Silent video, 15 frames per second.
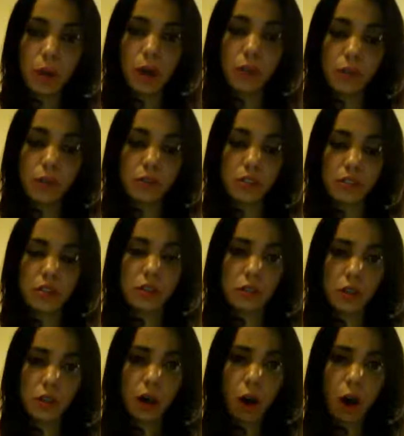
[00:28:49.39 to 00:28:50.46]
and there's
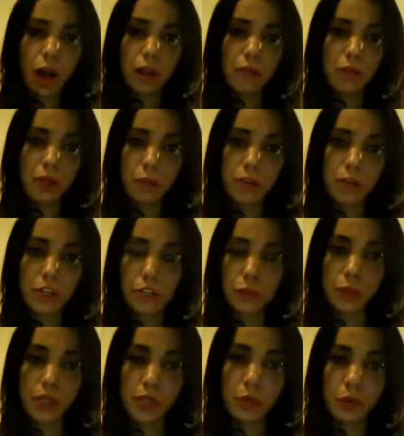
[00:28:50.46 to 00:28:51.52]
high vibrational
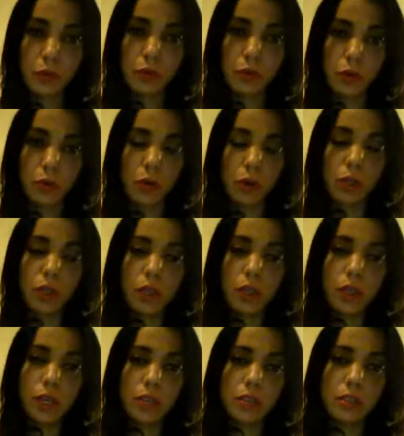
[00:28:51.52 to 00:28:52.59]
people who are working
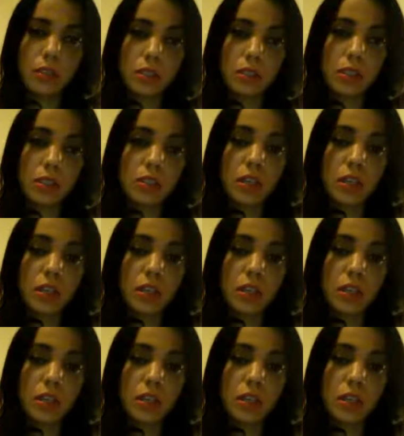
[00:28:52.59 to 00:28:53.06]
against this.